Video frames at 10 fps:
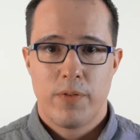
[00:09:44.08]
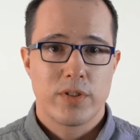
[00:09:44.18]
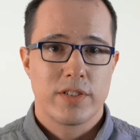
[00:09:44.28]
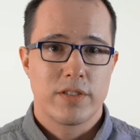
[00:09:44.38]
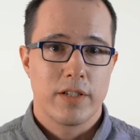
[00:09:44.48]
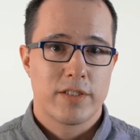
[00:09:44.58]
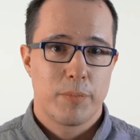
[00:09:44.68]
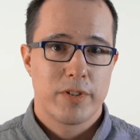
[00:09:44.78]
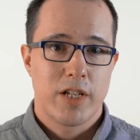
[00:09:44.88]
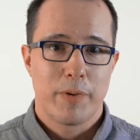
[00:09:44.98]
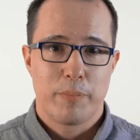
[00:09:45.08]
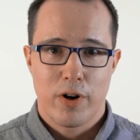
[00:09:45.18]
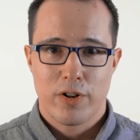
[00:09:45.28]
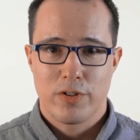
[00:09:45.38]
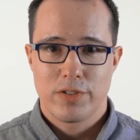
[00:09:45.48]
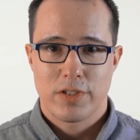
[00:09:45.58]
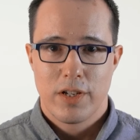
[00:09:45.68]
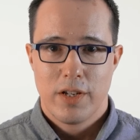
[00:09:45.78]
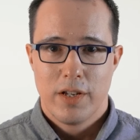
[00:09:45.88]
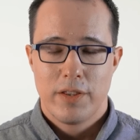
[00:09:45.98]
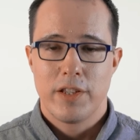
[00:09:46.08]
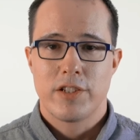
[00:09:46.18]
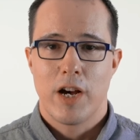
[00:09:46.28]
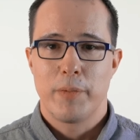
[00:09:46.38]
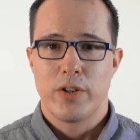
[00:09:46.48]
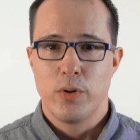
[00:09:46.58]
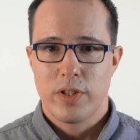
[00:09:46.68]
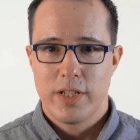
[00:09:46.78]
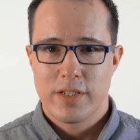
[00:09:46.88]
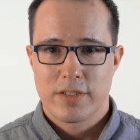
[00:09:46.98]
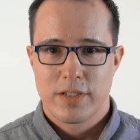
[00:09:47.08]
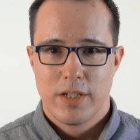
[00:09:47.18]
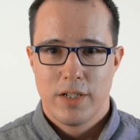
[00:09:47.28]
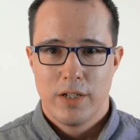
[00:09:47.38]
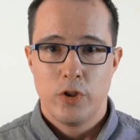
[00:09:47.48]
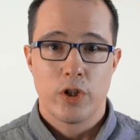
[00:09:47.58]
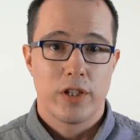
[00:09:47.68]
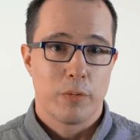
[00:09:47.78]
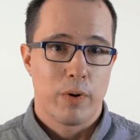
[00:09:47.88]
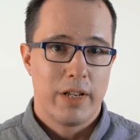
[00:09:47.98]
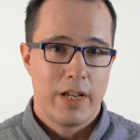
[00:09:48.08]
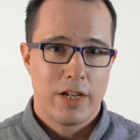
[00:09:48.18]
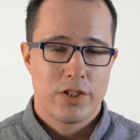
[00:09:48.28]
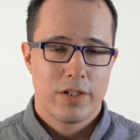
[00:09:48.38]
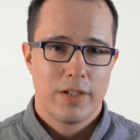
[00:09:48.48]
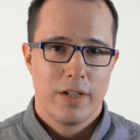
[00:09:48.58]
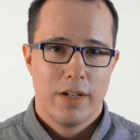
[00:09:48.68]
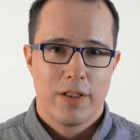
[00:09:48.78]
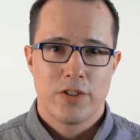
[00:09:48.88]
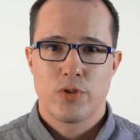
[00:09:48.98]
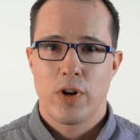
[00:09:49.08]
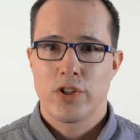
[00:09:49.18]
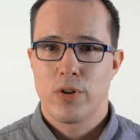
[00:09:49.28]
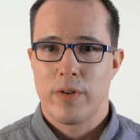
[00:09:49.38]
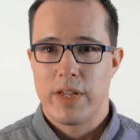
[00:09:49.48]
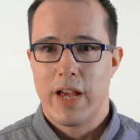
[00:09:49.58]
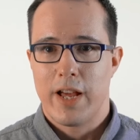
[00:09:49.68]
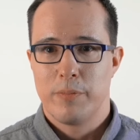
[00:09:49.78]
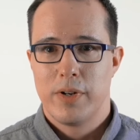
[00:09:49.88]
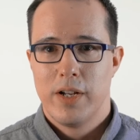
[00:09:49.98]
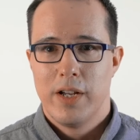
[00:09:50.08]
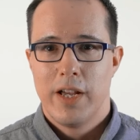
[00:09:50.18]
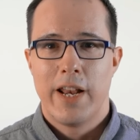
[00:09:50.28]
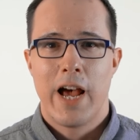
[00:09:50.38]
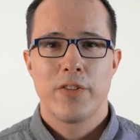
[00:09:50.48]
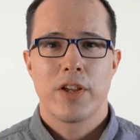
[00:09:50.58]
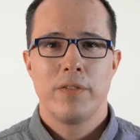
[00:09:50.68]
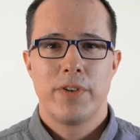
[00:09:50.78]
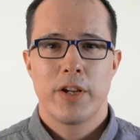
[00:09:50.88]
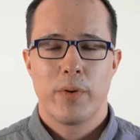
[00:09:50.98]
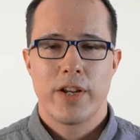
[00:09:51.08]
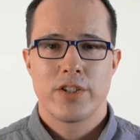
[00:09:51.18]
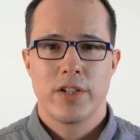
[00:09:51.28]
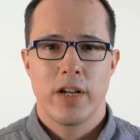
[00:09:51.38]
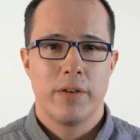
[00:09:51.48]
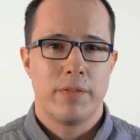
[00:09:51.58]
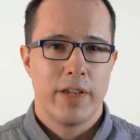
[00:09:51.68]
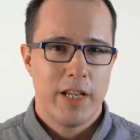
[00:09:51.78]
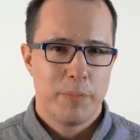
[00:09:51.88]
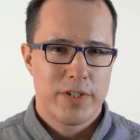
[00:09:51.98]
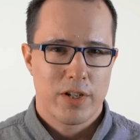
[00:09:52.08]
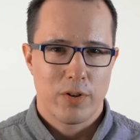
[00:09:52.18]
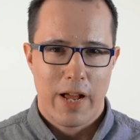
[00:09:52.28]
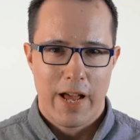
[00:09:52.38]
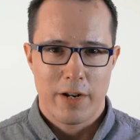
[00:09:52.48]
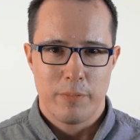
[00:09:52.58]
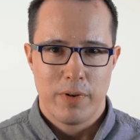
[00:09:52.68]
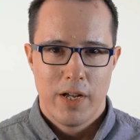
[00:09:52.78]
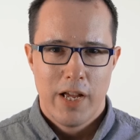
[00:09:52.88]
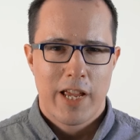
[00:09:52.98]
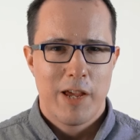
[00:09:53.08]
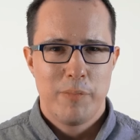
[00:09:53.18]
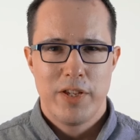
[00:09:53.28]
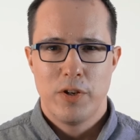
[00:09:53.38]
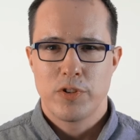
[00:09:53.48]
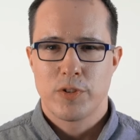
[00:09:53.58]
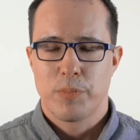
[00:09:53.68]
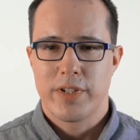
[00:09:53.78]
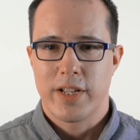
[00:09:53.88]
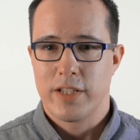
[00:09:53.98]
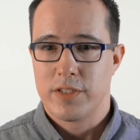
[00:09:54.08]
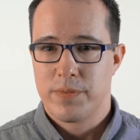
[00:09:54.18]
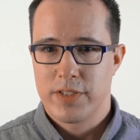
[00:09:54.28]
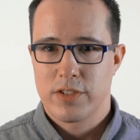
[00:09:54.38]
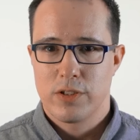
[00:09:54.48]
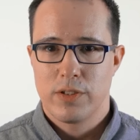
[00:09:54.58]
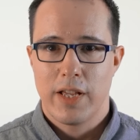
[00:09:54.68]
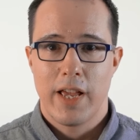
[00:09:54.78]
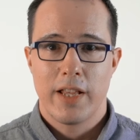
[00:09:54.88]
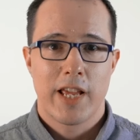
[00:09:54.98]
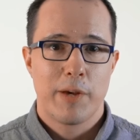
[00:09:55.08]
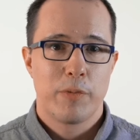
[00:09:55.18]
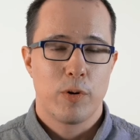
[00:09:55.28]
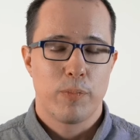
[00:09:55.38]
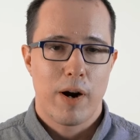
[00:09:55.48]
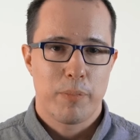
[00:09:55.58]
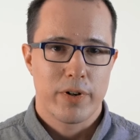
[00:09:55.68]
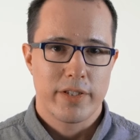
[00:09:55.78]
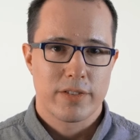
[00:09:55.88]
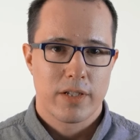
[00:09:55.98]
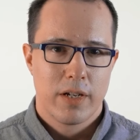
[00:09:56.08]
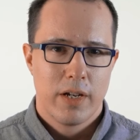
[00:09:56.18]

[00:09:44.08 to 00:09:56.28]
focuses on subatomic particles, the atomic nucleus, nuclear radiation, the structure of the atom, and how the configuration of any particular atom can be used to predict its physical and chemical properties.